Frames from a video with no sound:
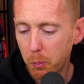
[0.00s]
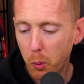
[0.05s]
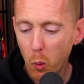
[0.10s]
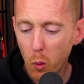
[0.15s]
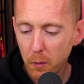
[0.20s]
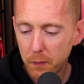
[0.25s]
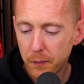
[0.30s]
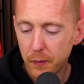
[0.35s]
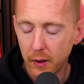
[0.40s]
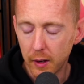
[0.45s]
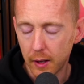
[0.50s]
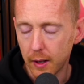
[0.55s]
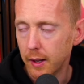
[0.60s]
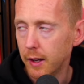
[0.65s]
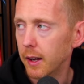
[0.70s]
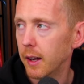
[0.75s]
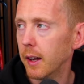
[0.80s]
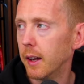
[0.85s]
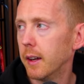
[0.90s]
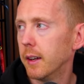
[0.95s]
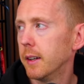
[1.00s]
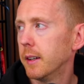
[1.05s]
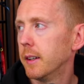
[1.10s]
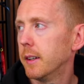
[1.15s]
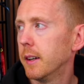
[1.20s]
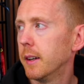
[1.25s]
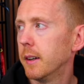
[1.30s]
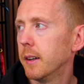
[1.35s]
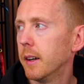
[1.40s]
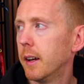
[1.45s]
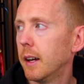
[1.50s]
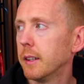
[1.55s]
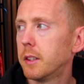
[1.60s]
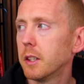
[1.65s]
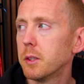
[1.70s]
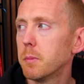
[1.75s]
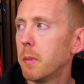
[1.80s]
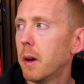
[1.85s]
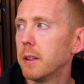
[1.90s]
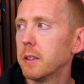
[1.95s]
poor... It
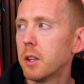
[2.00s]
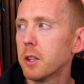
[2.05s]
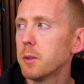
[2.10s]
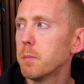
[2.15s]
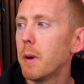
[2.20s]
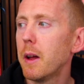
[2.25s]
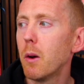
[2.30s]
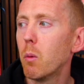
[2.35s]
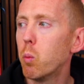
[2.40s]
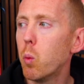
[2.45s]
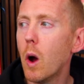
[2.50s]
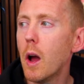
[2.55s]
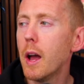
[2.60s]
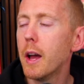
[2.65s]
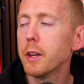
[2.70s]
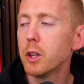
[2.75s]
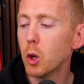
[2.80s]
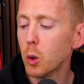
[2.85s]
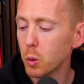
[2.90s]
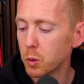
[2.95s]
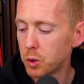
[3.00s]
doesn't matter. It doesn't matter where you